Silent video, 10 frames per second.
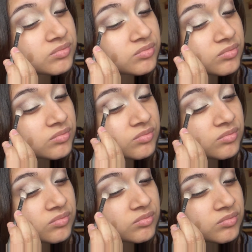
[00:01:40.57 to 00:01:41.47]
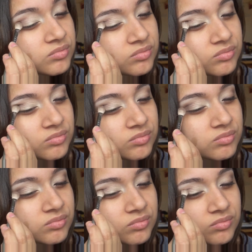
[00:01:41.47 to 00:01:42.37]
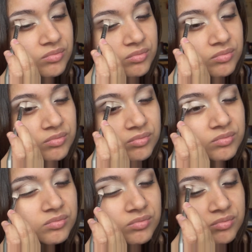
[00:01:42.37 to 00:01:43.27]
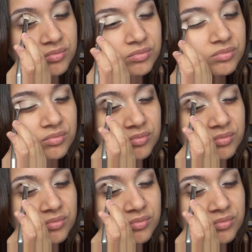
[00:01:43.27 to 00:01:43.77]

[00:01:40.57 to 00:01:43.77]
No one is speaking in this clip.